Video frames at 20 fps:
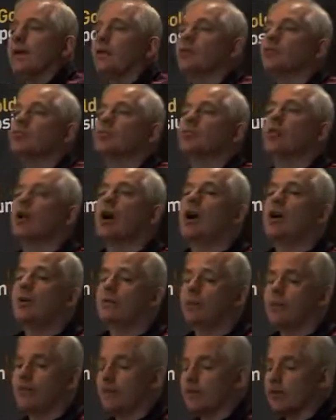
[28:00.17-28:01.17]
which is
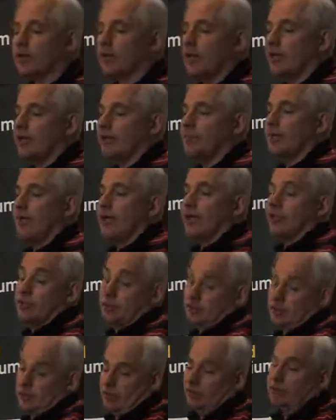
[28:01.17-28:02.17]
why Australian
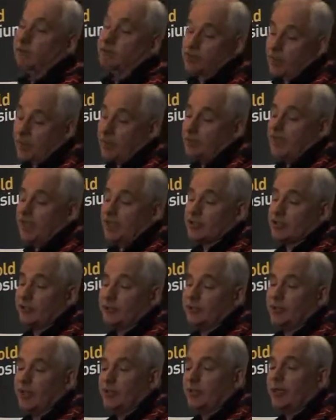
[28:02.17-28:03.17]
banks do
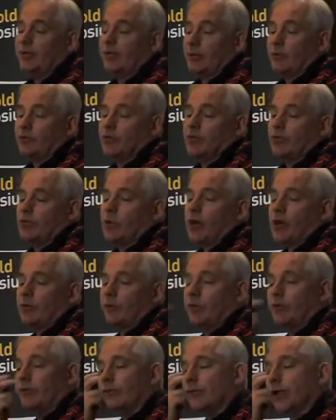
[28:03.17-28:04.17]
a fair bit of that, which is why
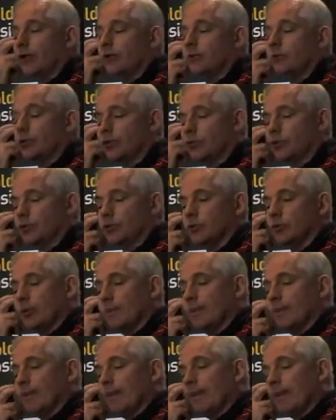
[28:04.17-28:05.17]
we're vulnerable
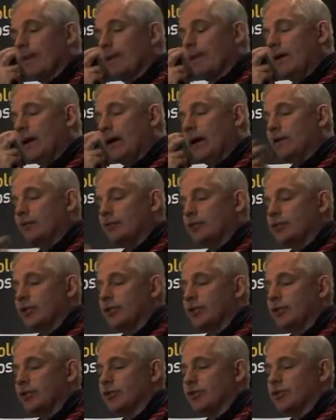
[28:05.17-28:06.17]
to
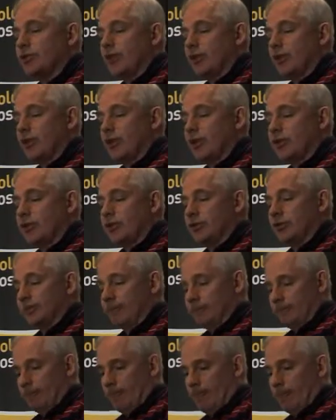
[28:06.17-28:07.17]
overseas interest rate changes
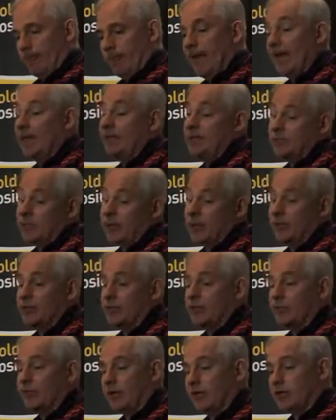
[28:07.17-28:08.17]
and
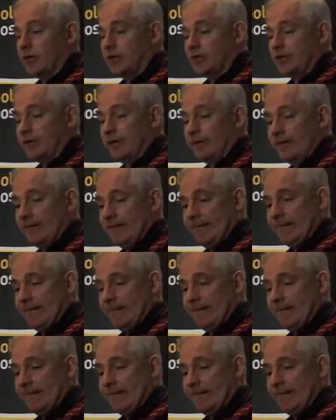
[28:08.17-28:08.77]
currency rate changes.